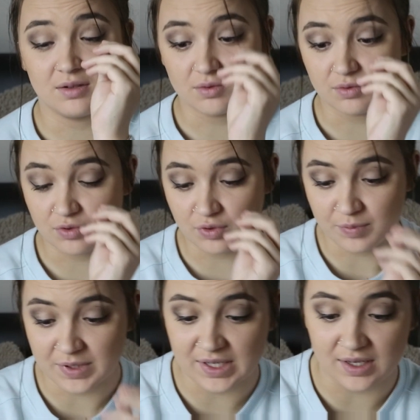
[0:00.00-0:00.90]
I've got
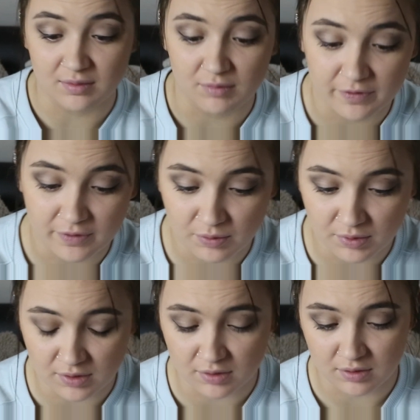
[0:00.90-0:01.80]
2%, my phone
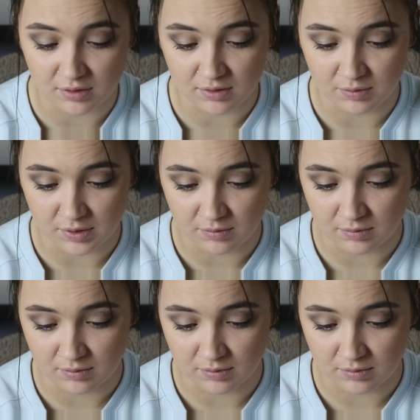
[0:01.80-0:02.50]
doesn't last well.